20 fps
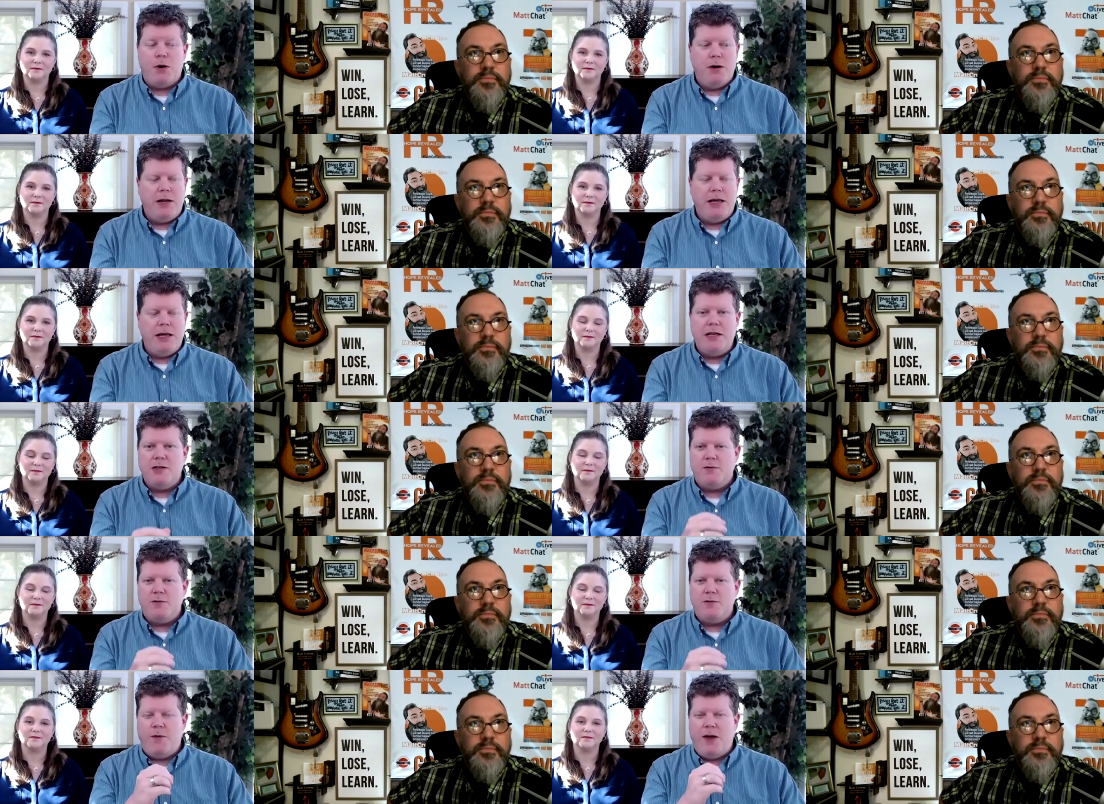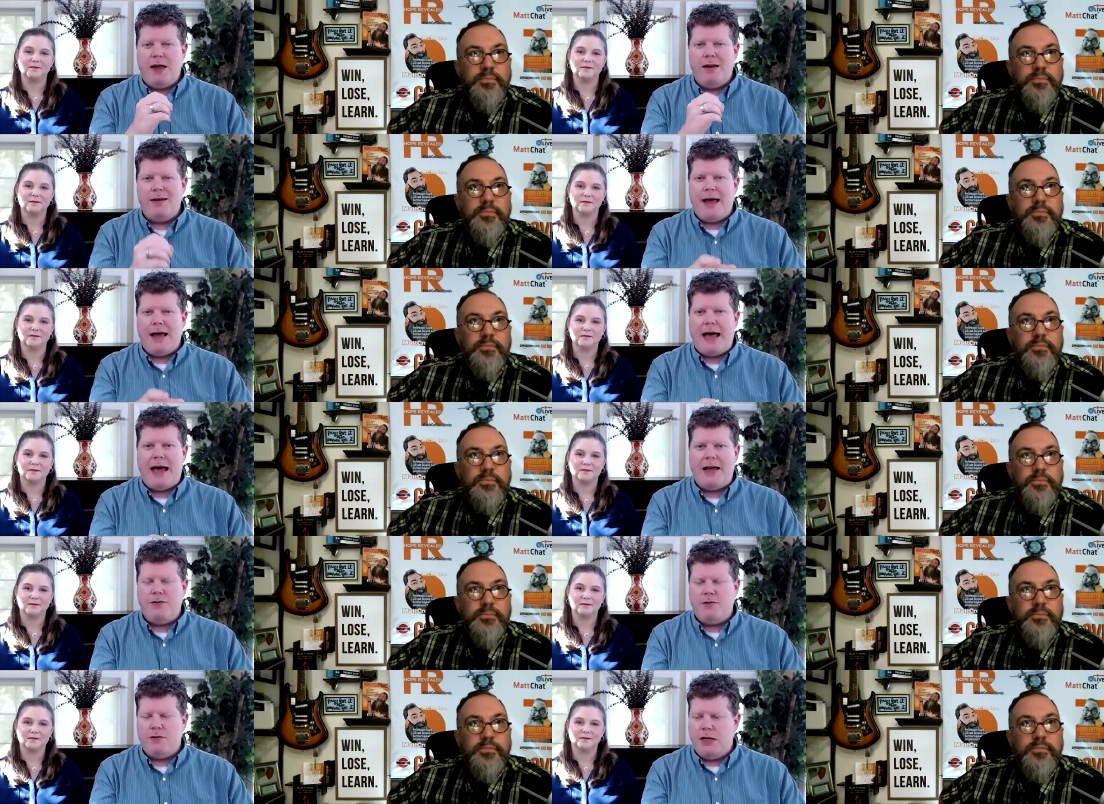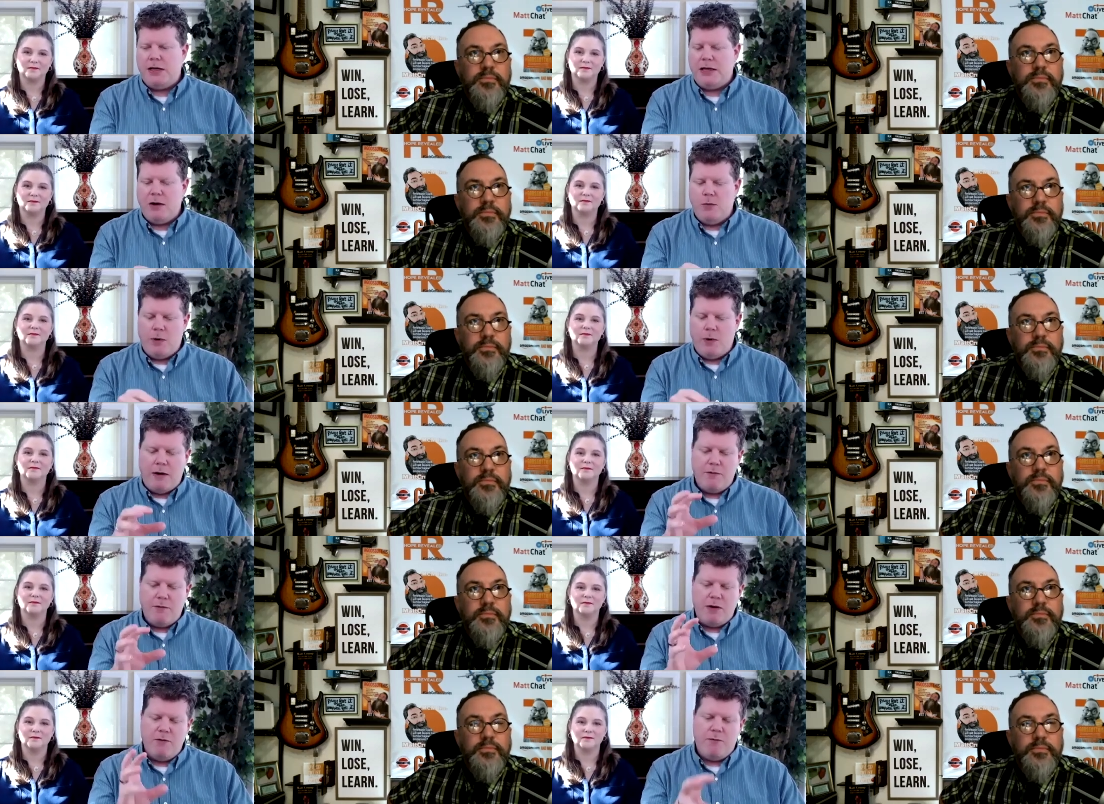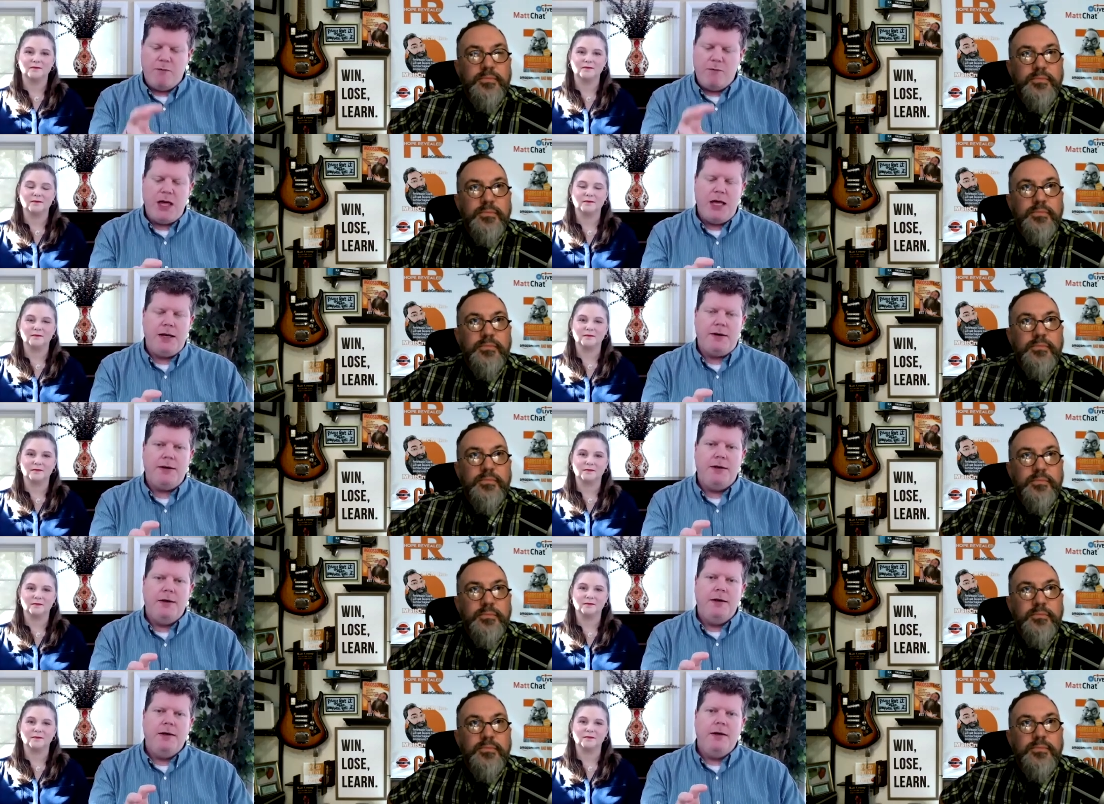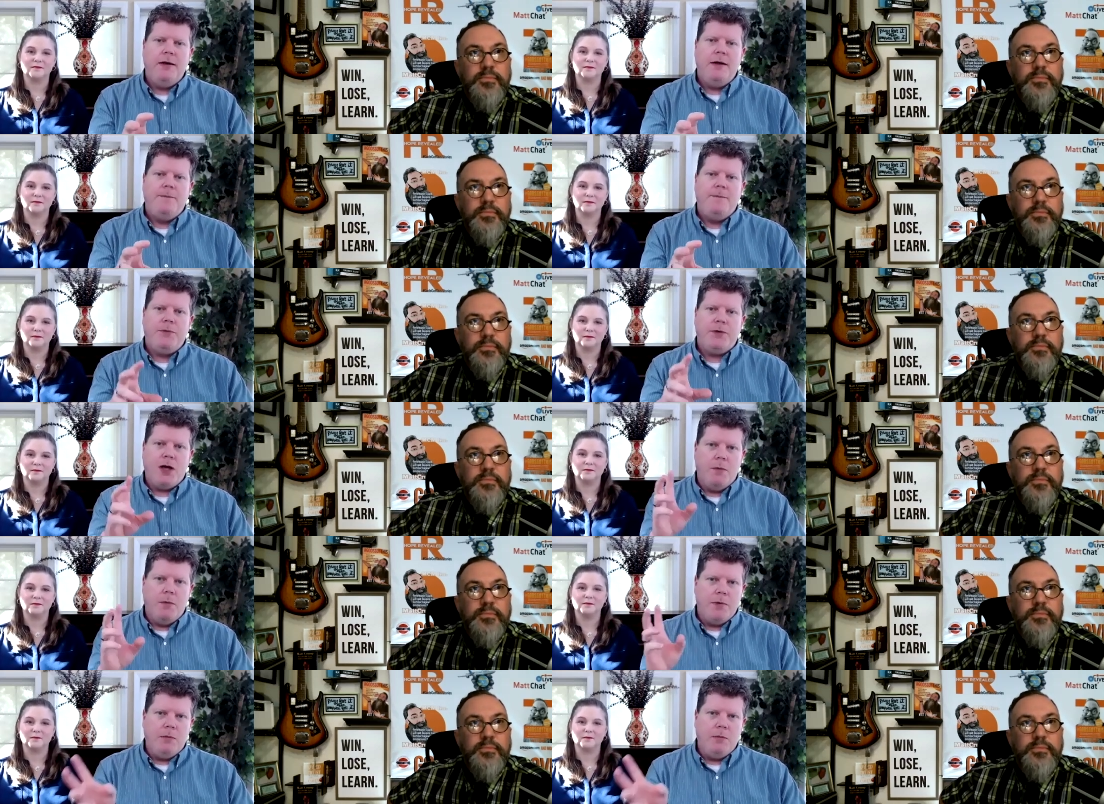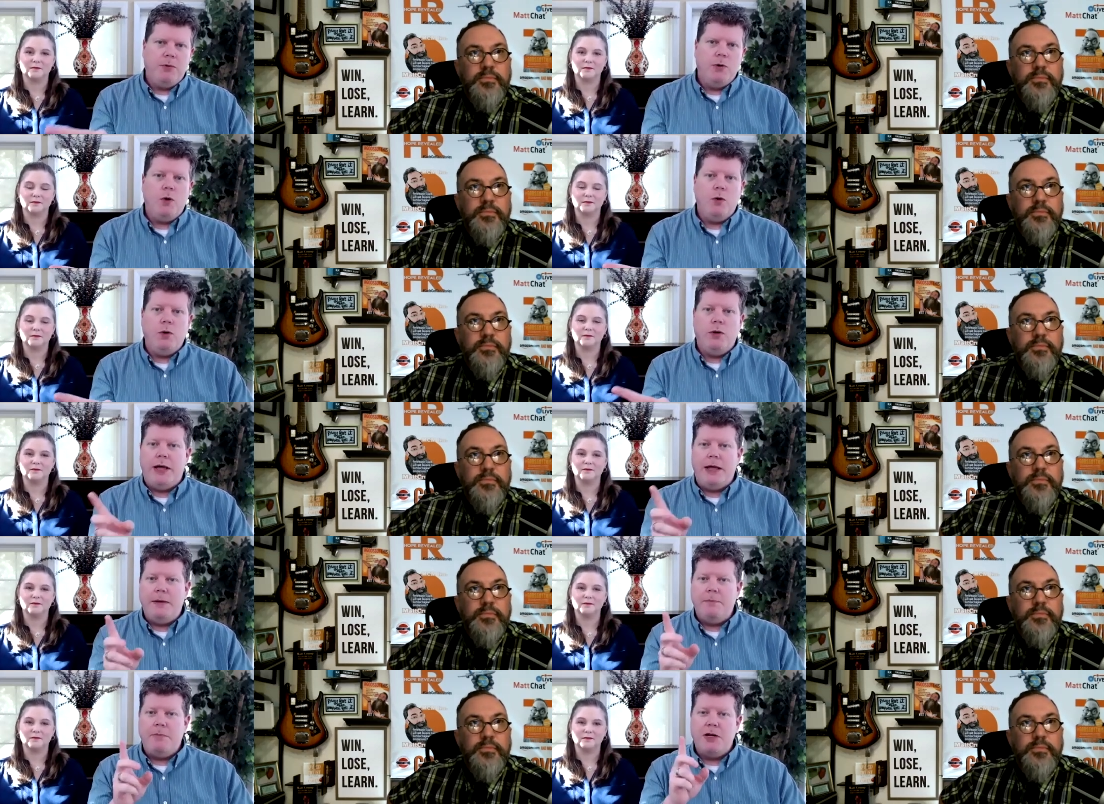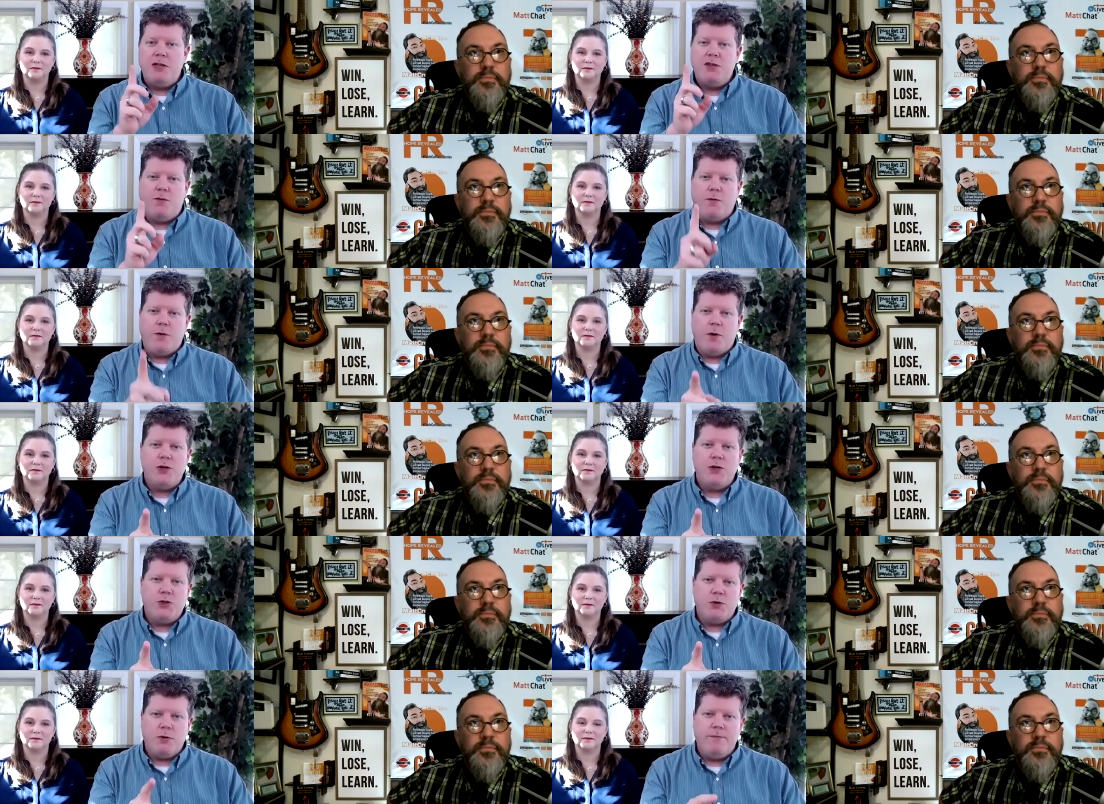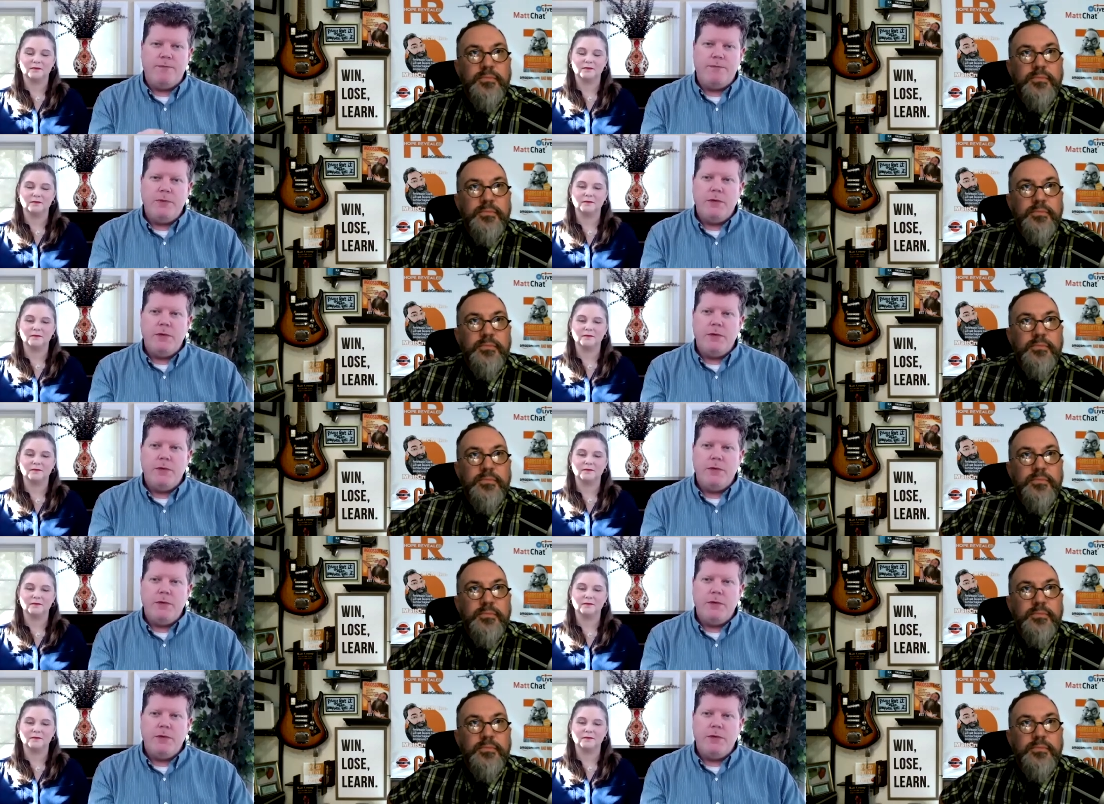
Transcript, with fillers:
Speaker 1: He is fantastic. And we have an event coming up locally, but it's virtual.